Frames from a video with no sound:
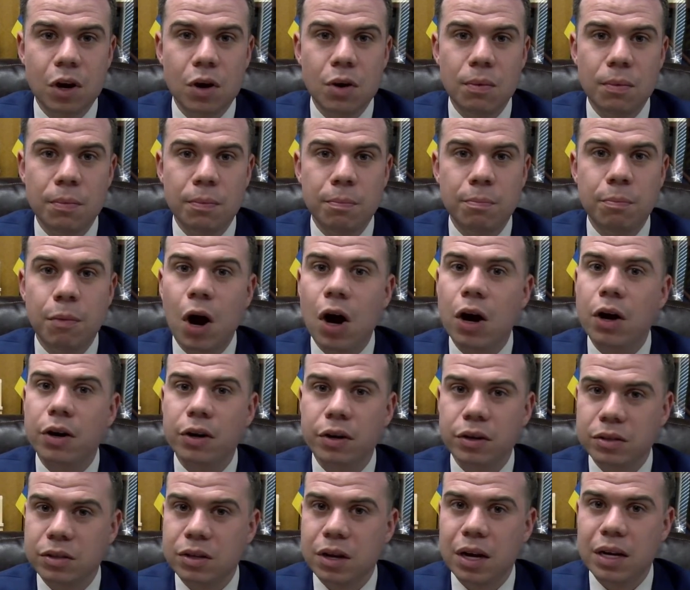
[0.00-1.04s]

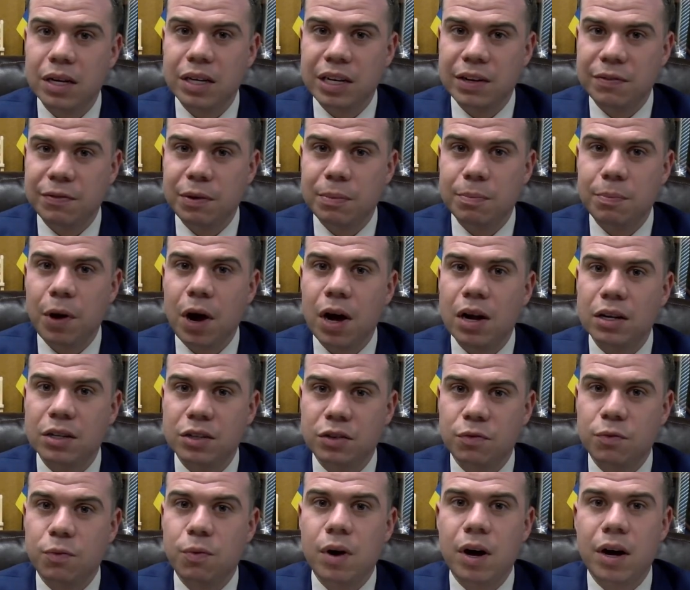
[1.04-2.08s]
markers on different bodies
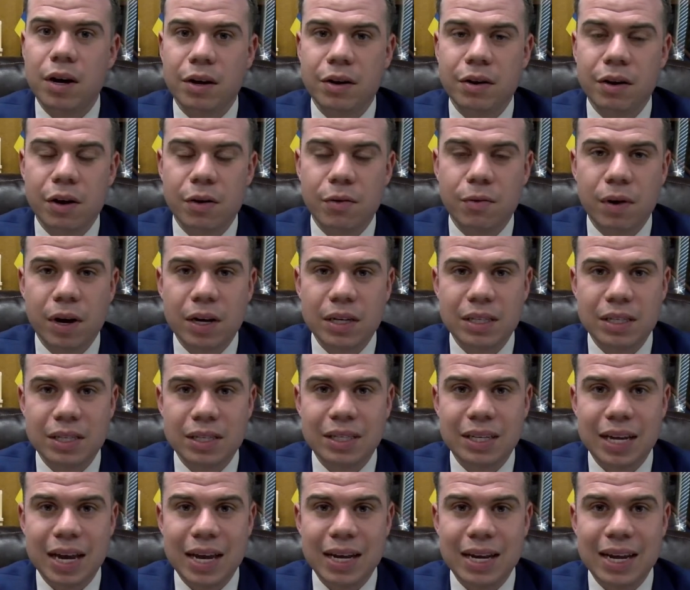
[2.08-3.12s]
of water across the
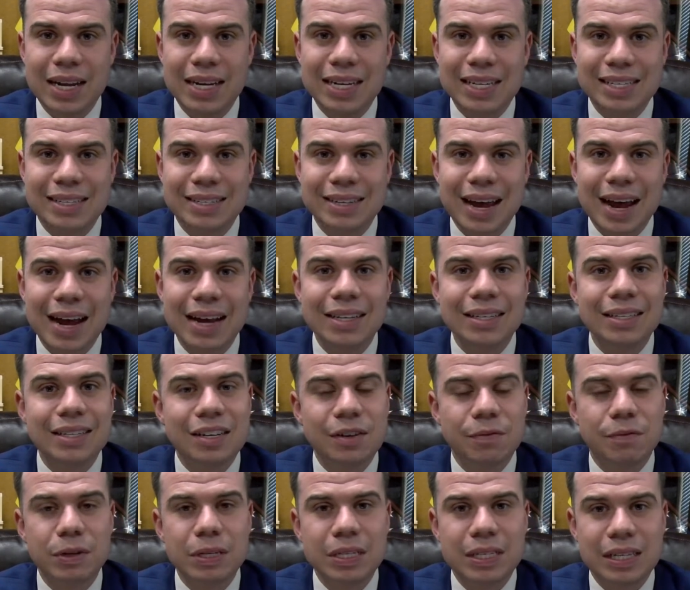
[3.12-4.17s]
state and assigns
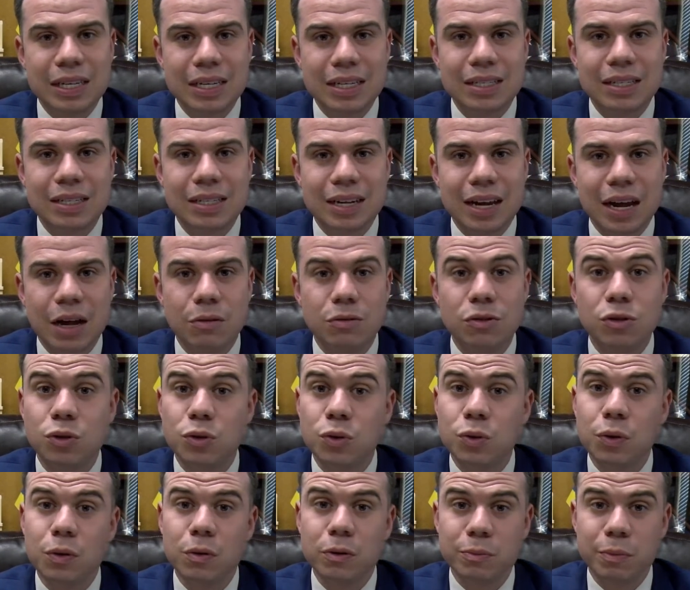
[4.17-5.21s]
different cities and towns
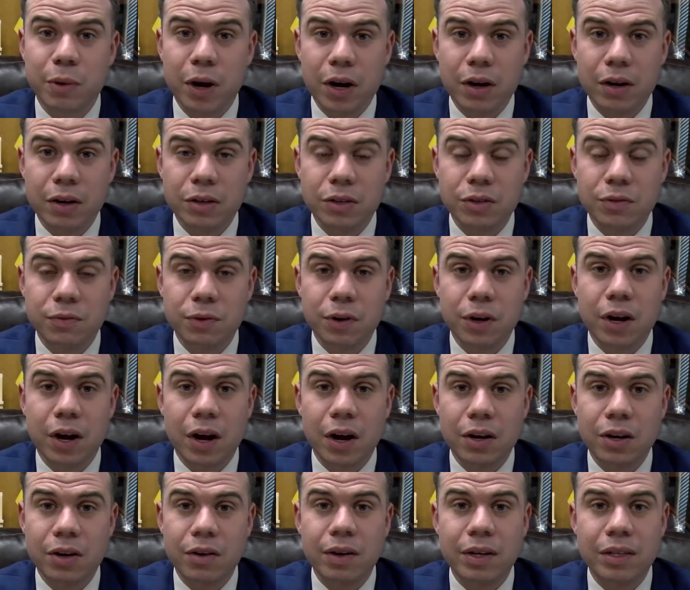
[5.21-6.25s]
to those markers. For
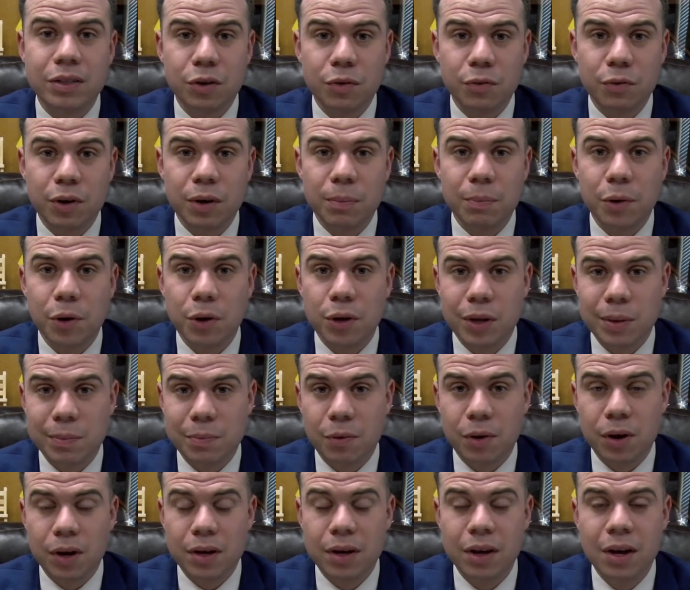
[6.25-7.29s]
Gardner, it's over at Pearly
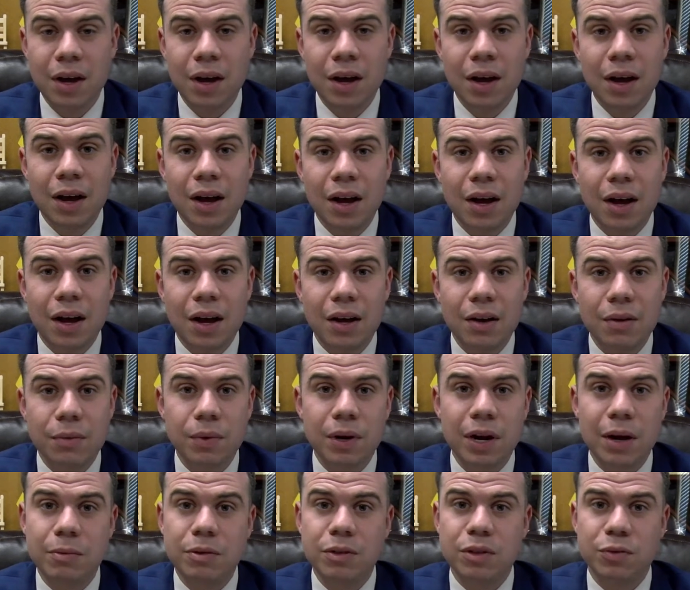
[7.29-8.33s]
Brook.
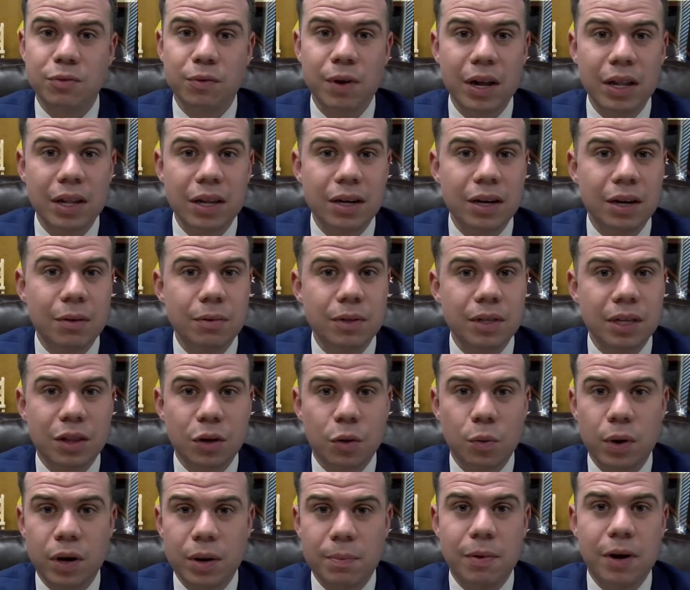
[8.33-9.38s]
When I was in Rutland, it was at the
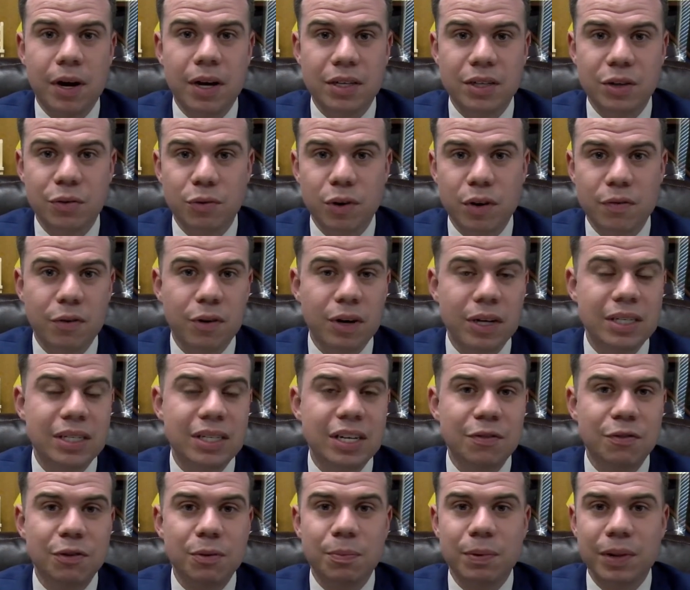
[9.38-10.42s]
Quinnipoxet River. It's
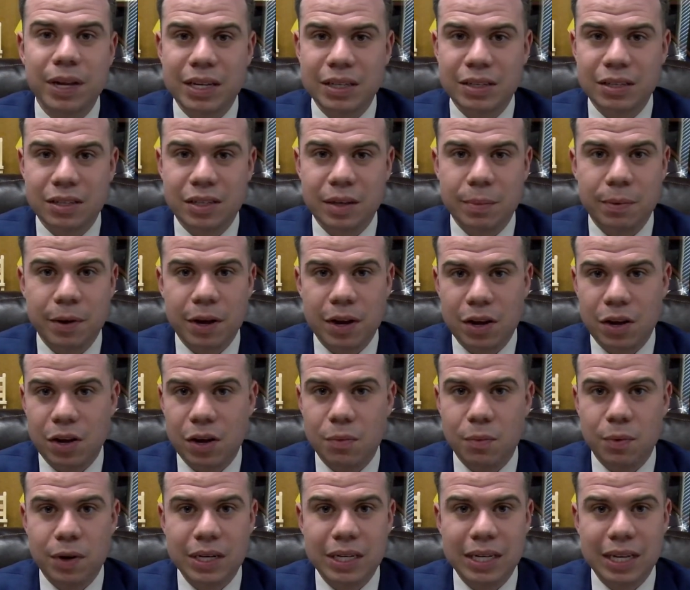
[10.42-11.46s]
different places depending
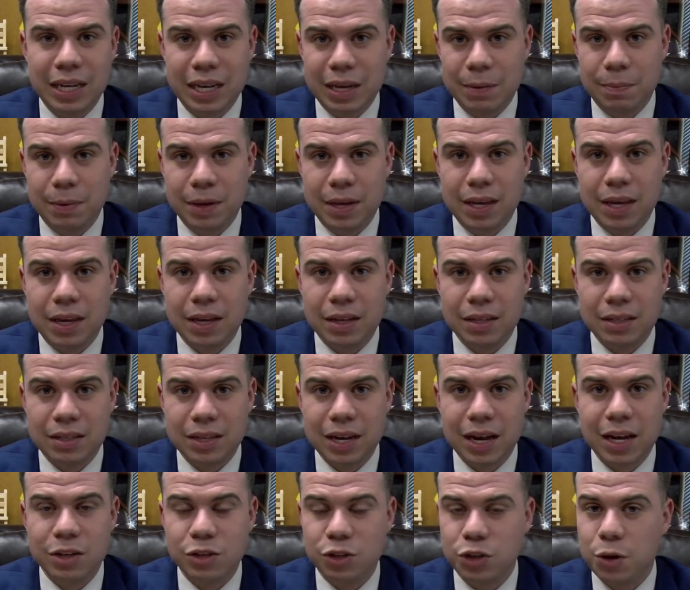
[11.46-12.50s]
on where DEP
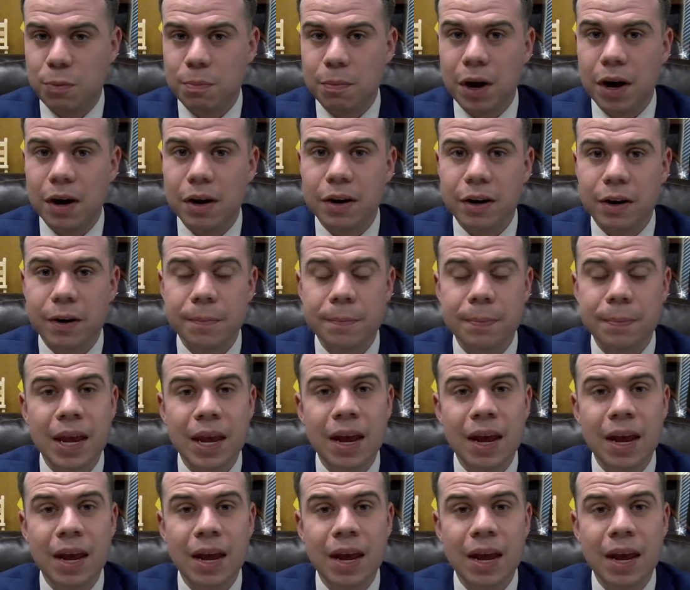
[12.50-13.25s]
assigns your marker.